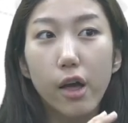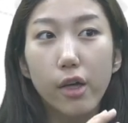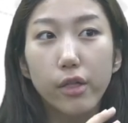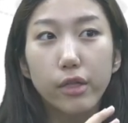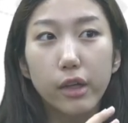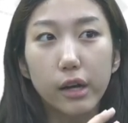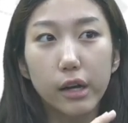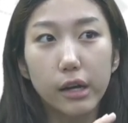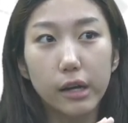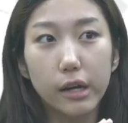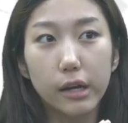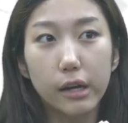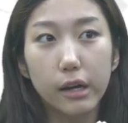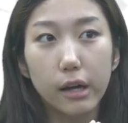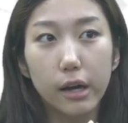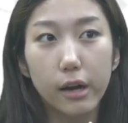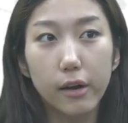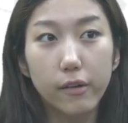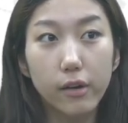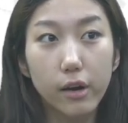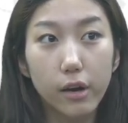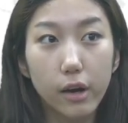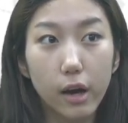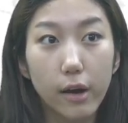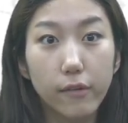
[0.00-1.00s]
the
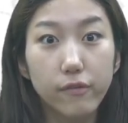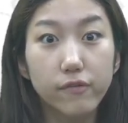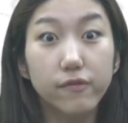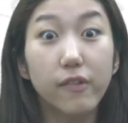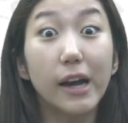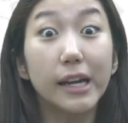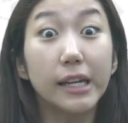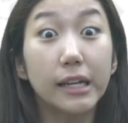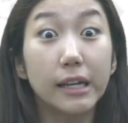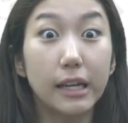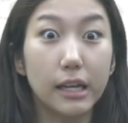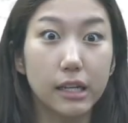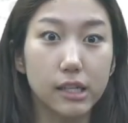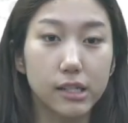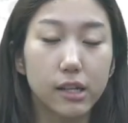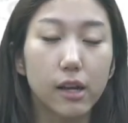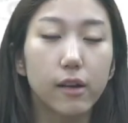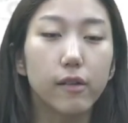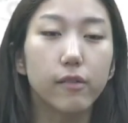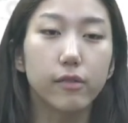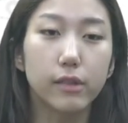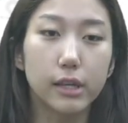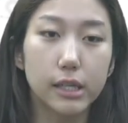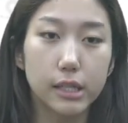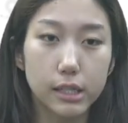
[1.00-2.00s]
findings
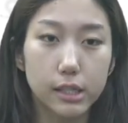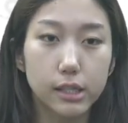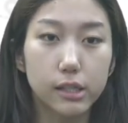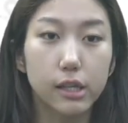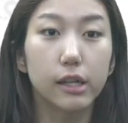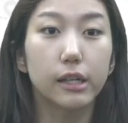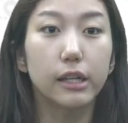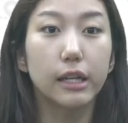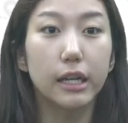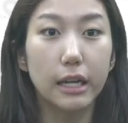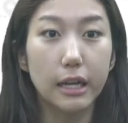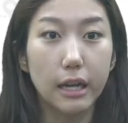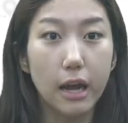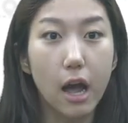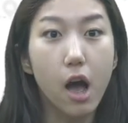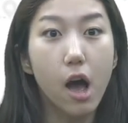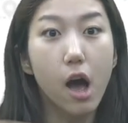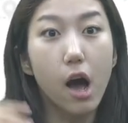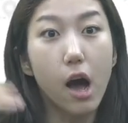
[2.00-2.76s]
of this study